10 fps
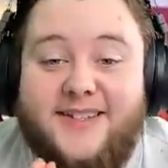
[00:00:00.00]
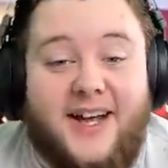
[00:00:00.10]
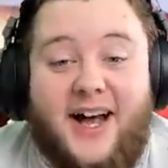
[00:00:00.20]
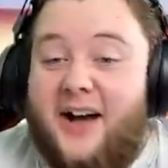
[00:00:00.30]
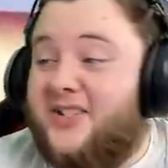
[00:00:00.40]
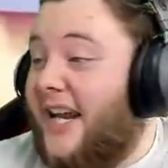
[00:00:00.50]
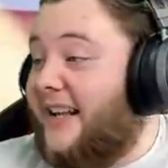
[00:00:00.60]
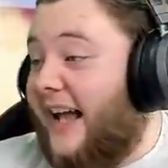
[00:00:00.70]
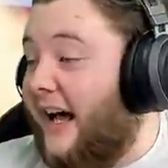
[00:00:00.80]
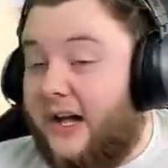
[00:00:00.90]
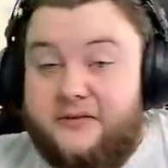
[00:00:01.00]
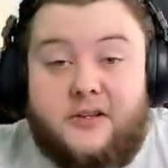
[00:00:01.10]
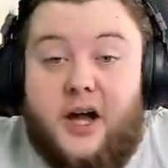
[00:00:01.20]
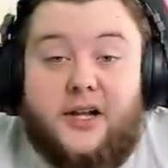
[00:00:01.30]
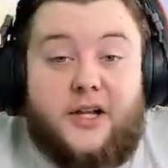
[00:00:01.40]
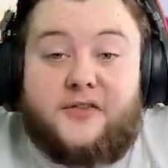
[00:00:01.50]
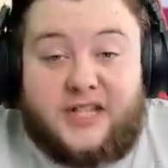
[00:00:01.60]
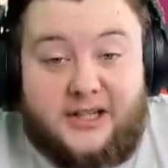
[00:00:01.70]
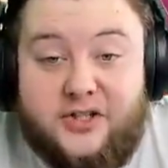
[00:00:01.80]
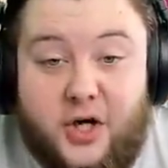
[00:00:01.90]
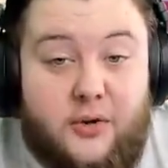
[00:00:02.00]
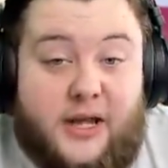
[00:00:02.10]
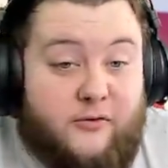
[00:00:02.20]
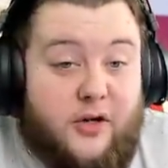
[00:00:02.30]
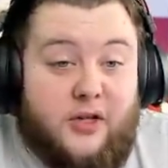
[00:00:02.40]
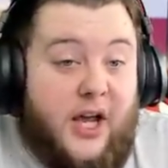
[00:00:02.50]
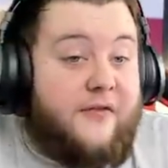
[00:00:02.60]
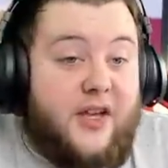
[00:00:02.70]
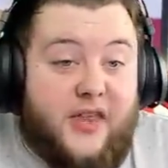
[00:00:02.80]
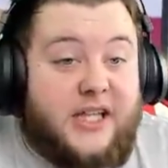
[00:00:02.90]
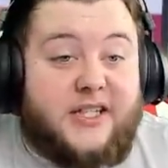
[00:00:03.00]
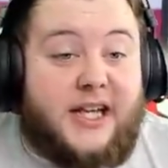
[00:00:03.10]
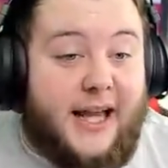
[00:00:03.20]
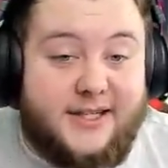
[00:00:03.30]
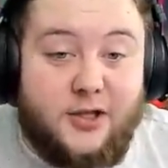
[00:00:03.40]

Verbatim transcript: I'll take that. I, I love Sancho in real life. I think he's a class little